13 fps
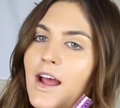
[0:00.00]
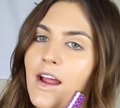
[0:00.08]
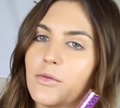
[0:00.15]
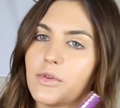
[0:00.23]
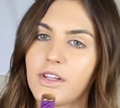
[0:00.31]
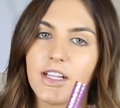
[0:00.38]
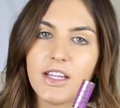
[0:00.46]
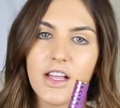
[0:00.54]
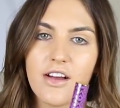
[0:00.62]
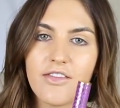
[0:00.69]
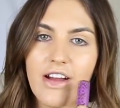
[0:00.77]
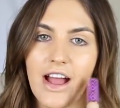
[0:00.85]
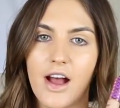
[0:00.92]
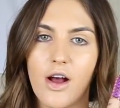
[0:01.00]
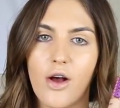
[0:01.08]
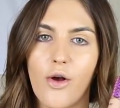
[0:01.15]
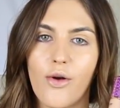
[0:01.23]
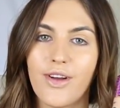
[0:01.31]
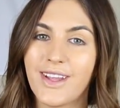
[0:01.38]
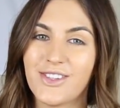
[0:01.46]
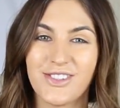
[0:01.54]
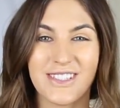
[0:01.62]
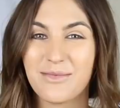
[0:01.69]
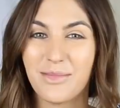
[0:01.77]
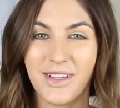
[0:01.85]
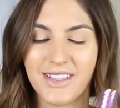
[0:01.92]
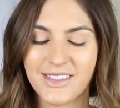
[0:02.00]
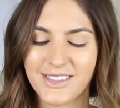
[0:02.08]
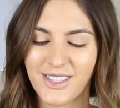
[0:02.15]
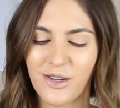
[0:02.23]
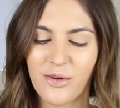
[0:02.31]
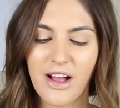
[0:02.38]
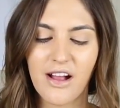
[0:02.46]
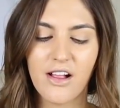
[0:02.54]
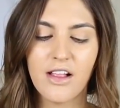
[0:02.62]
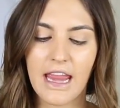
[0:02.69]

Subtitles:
I really love how it just blends so well,